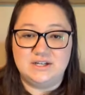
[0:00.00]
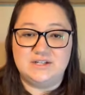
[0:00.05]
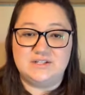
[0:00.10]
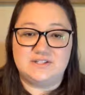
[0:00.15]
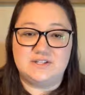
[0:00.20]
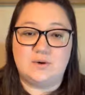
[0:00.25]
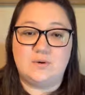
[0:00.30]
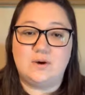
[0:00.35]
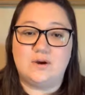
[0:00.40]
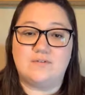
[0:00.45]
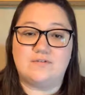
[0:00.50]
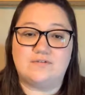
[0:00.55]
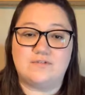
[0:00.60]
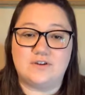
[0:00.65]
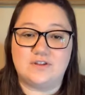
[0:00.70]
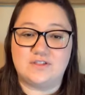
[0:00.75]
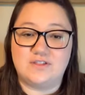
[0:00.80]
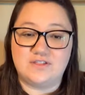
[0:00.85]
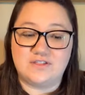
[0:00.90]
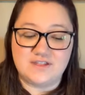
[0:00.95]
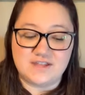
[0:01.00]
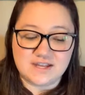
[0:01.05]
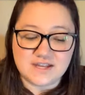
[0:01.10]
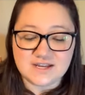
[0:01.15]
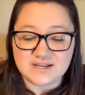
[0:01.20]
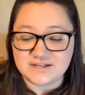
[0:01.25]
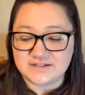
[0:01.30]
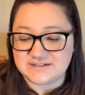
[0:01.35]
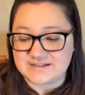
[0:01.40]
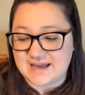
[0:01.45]
So for
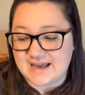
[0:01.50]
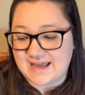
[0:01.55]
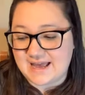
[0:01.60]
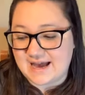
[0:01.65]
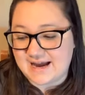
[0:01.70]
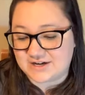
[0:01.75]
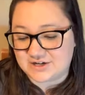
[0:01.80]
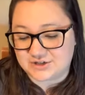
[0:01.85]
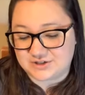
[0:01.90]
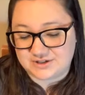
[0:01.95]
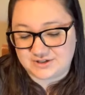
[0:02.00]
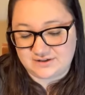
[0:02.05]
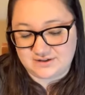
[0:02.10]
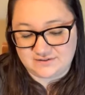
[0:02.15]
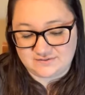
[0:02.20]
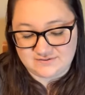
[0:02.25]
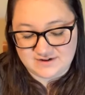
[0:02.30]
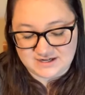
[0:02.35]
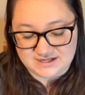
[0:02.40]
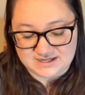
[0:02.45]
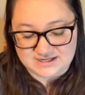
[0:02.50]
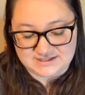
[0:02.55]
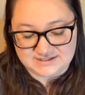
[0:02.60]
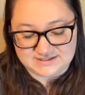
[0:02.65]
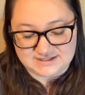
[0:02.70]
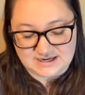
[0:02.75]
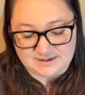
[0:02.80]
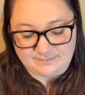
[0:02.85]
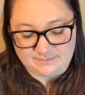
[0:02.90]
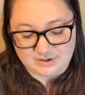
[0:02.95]
these, I actually love
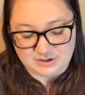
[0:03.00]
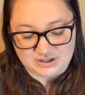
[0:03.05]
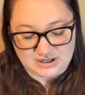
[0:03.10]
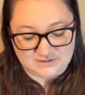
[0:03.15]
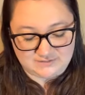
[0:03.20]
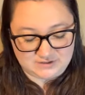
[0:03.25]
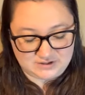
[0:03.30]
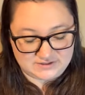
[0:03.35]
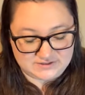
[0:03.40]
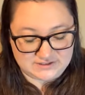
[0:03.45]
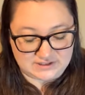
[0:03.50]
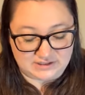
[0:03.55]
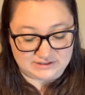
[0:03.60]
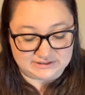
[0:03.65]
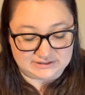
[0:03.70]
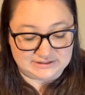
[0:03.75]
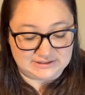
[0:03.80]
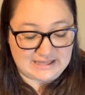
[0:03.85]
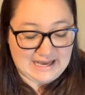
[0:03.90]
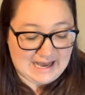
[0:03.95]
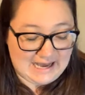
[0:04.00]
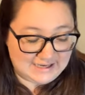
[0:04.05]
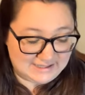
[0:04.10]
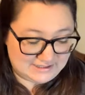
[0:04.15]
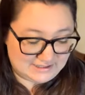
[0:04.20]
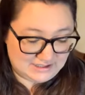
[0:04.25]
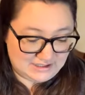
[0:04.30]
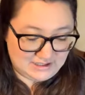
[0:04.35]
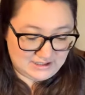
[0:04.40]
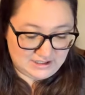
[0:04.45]
Nicki's diaper covers a
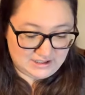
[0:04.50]
lot.